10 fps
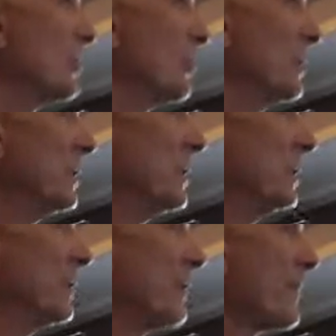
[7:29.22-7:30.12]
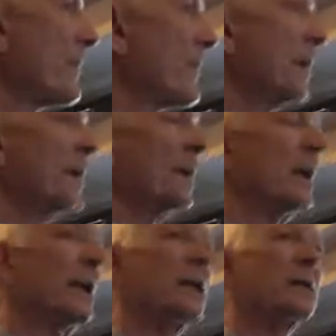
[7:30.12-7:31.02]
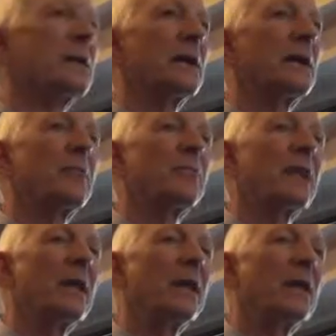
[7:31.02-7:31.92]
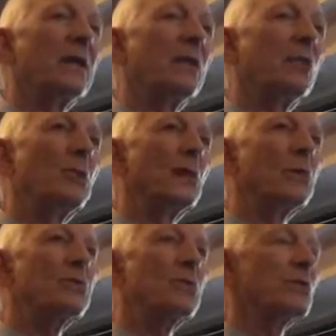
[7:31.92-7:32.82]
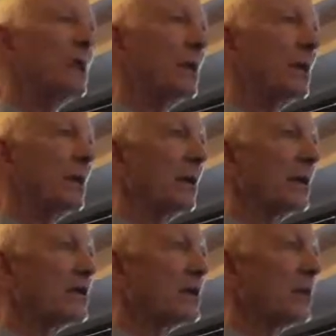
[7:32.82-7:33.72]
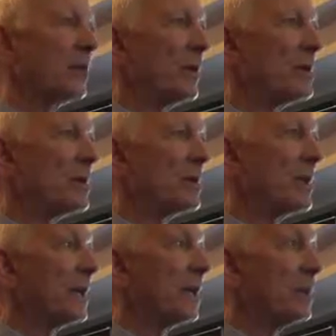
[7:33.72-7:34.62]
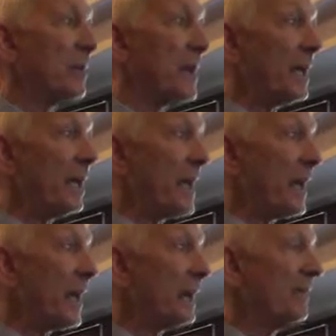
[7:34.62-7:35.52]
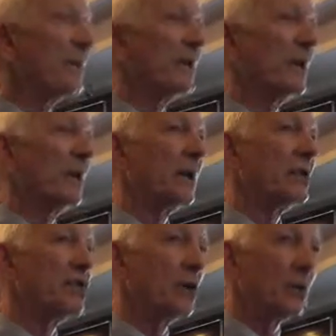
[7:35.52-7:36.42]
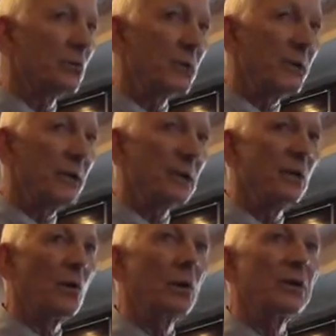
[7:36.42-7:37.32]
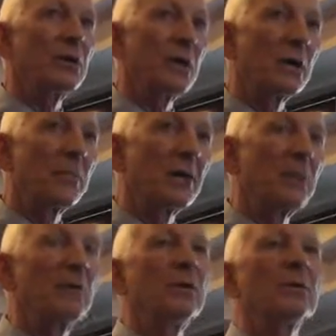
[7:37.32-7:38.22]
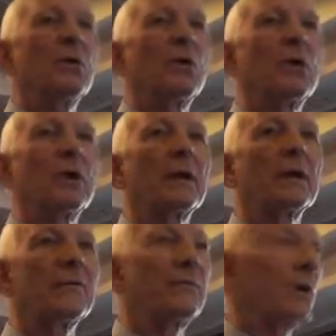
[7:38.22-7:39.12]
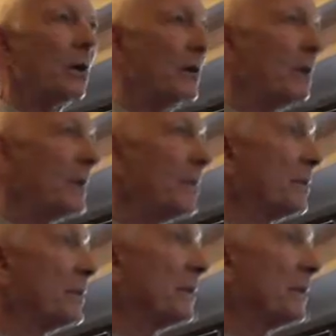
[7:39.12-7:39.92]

the will. And we also take into consideration that you may have children or young people or infirm people,